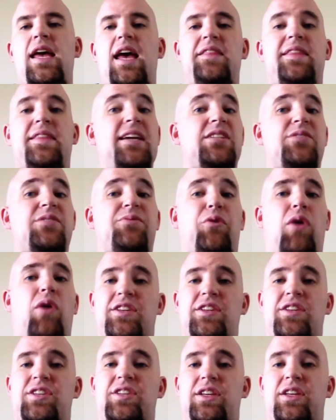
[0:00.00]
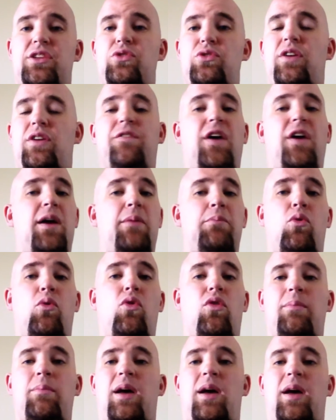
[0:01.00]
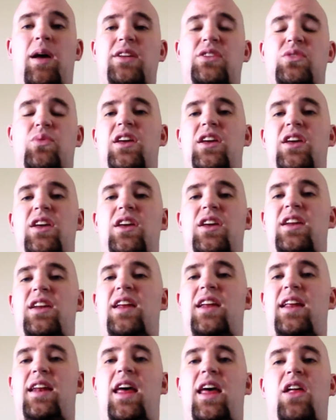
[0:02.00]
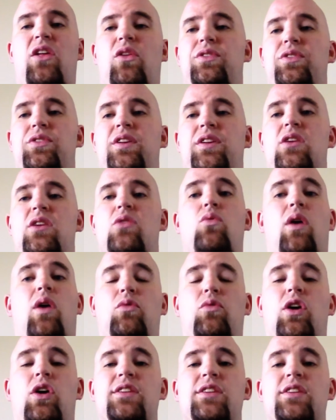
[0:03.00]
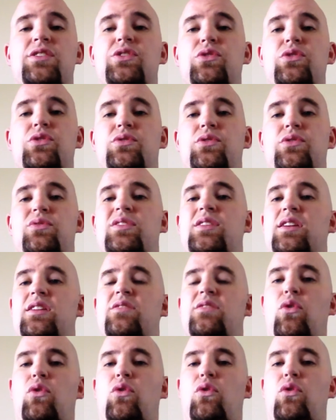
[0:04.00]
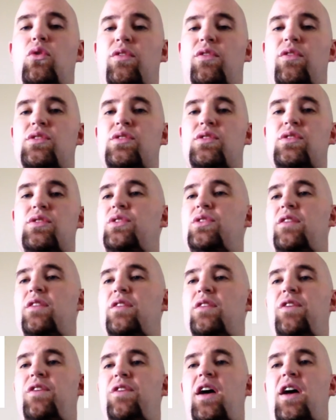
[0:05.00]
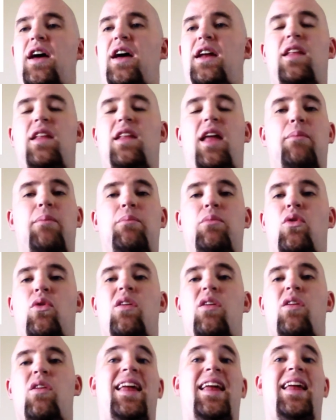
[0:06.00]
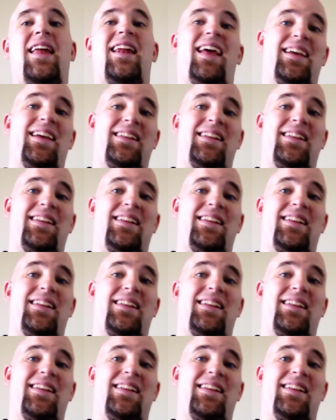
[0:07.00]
And thanks for watching. You can find more on my Twitter feed at LD112265, or of course you can find a lot more at